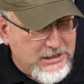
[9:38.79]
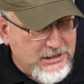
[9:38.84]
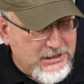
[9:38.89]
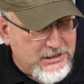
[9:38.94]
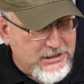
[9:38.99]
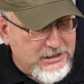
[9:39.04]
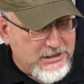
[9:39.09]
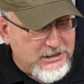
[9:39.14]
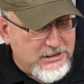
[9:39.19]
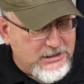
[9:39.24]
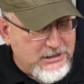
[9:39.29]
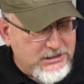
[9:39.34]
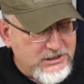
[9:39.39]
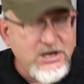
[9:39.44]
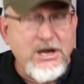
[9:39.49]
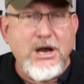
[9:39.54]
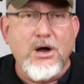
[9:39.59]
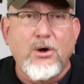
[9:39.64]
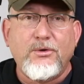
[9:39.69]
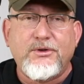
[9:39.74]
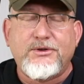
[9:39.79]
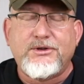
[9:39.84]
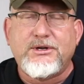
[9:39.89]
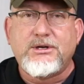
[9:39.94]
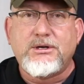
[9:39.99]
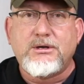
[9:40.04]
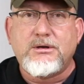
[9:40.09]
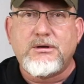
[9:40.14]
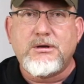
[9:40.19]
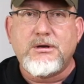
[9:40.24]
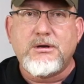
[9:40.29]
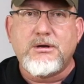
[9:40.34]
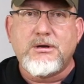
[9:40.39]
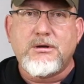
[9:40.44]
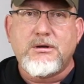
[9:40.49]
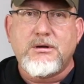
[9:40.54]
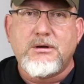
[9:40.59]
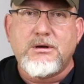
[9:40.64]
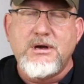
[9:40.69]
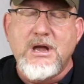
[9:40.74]
you know, not
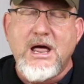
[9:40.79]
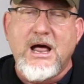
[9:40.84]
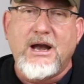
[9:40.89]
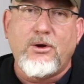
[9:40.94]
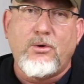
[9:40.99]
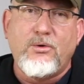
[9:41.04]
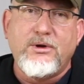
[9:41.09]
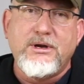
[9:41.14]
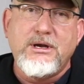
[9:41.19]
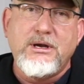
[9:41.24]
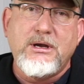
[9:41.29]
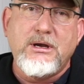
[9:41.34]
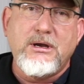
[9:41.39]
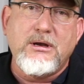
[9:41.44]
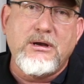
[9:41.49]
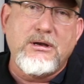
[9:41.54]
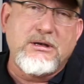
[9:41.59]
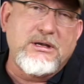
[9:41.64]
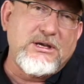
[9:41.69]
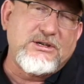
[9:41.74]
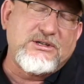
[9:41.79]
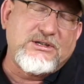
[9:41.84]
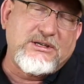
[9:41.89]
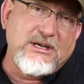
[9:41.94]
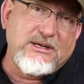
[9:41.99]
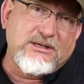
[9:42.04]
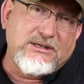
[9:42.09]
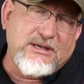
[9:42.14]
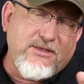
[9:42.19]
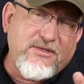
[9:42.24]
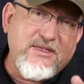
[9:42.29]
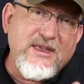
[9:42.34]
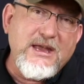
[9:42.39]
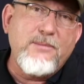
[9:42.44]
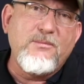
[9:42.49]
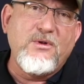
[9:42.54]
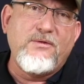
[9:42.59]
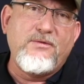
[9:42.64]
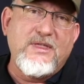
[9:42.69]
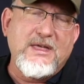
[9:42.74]
only this, the theme of
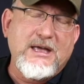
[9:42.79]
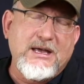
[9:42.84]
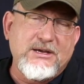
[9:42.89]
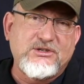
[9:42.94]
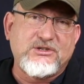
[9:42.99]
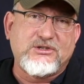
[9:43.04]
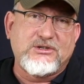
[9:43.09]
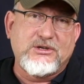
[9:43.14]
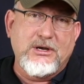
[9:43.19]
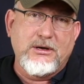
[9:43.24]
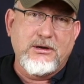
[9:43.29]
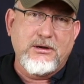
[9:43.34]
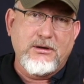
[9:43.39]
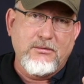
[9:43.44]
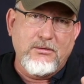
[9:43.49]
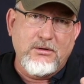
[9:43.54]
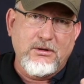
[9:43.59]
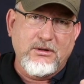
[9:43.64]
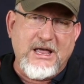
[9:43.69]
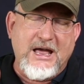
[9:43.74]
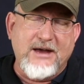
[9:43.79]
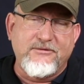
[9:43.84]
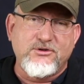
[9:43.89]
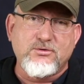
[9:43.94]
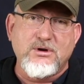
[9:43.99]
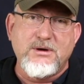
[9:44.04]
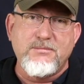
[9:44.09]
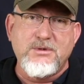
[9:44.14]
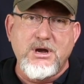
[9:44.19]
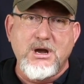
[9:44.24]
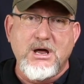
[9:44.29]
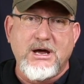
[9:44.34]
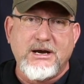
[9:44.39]
this live stream tonight is about